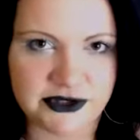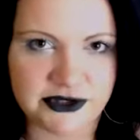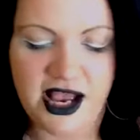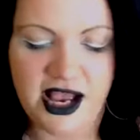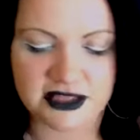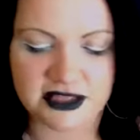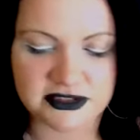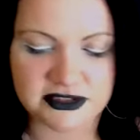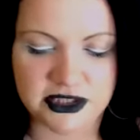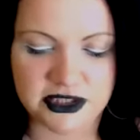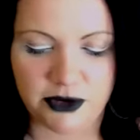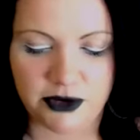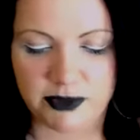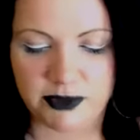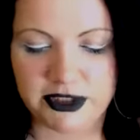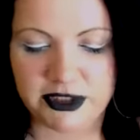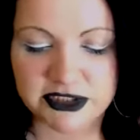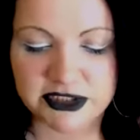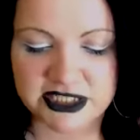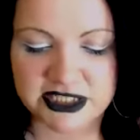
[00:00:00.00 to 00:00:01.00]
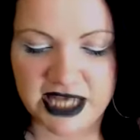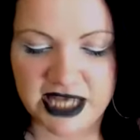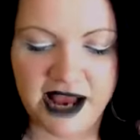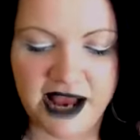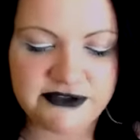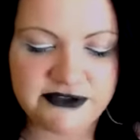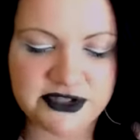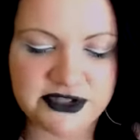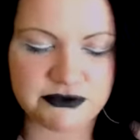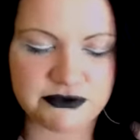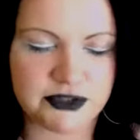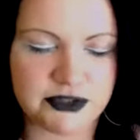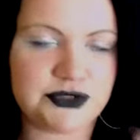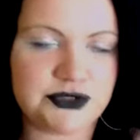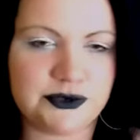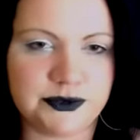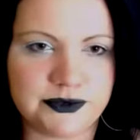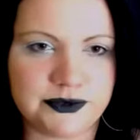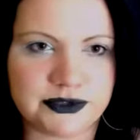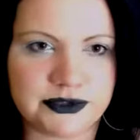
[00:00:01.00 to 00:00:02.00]
And so we used to have these
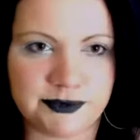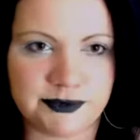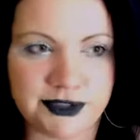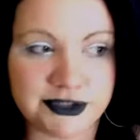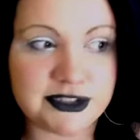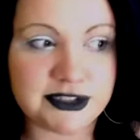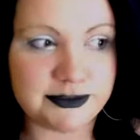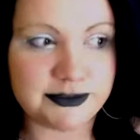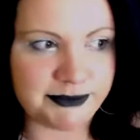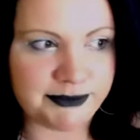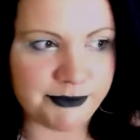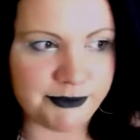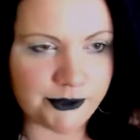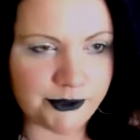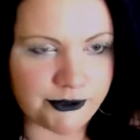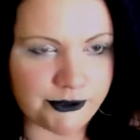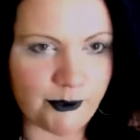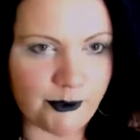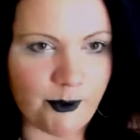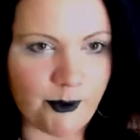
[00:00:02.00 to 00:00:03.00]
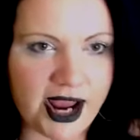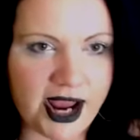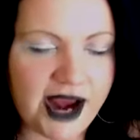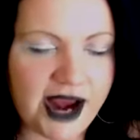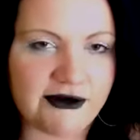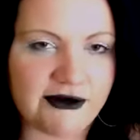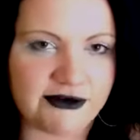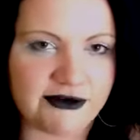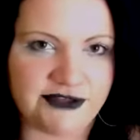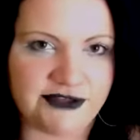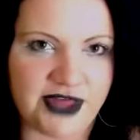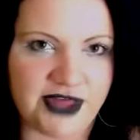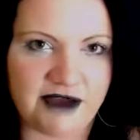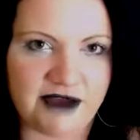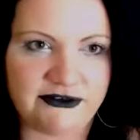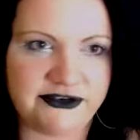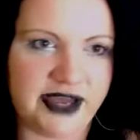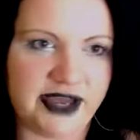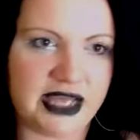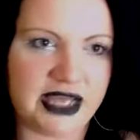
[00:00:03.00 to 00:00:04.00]
rituals, and we used to be more aware of that
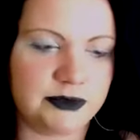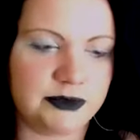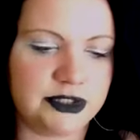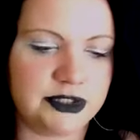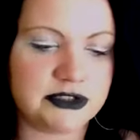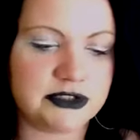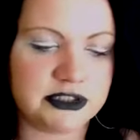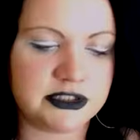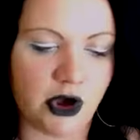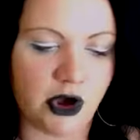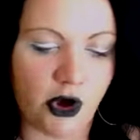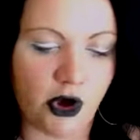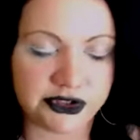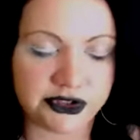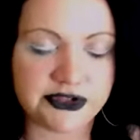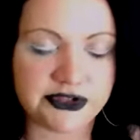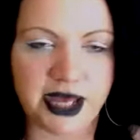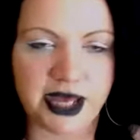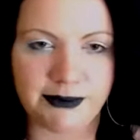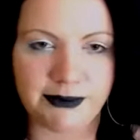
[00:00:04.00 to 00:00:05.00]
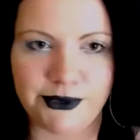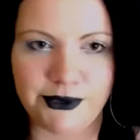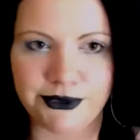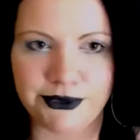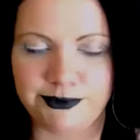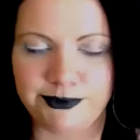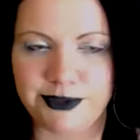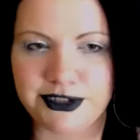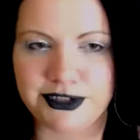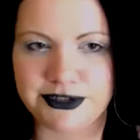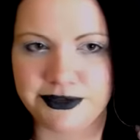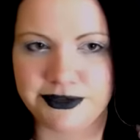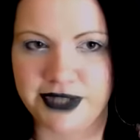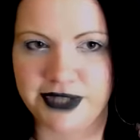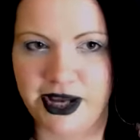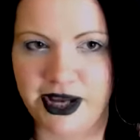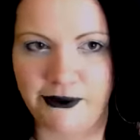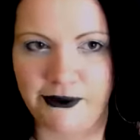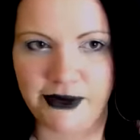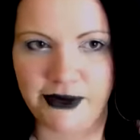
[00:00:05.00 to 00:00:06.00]
fact. We used to honor that more than we do
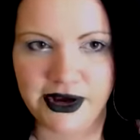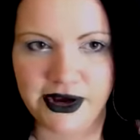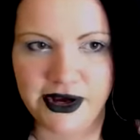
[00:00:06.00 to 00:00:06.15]
now.